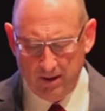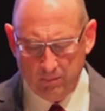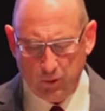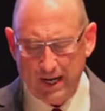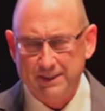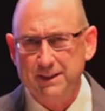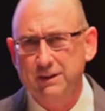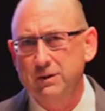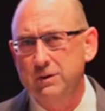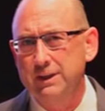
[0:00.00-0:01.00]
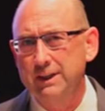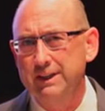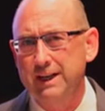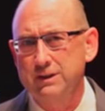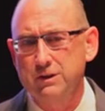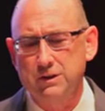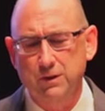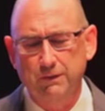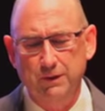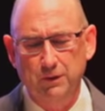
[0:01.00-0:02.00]
Prostitution and indentured
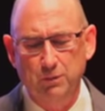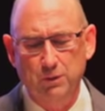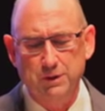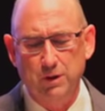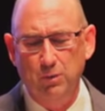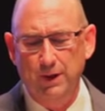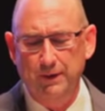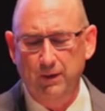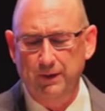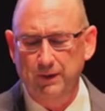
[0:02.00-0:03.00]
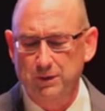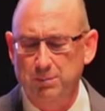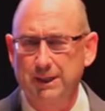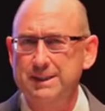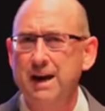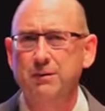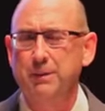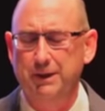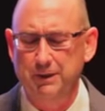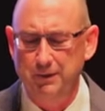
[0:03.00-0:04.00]
servitude were so well known in those places,
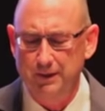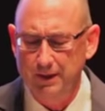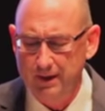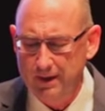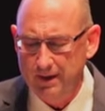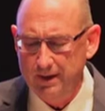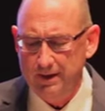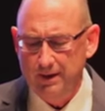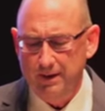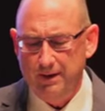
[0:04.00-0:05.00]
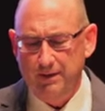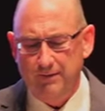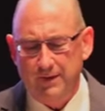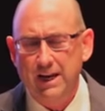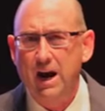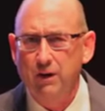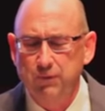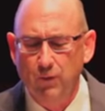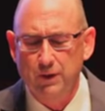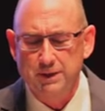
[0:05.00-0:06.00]
everybody knew it. The Air
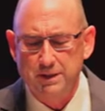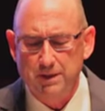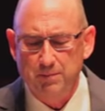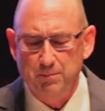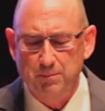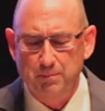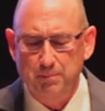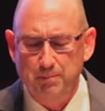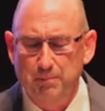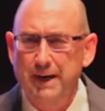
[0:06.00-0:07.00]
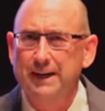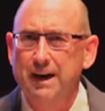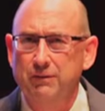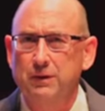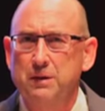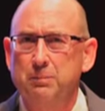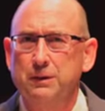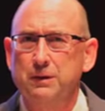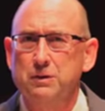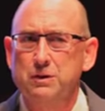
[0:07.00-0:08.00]
Force made an effort to
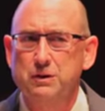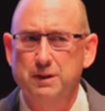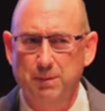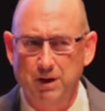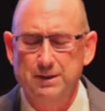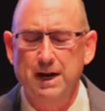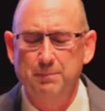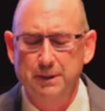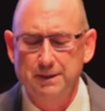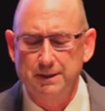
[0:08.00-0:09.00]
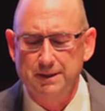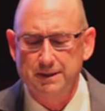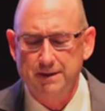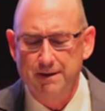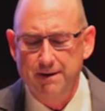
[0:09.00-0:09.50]
put those juicy bars out of business.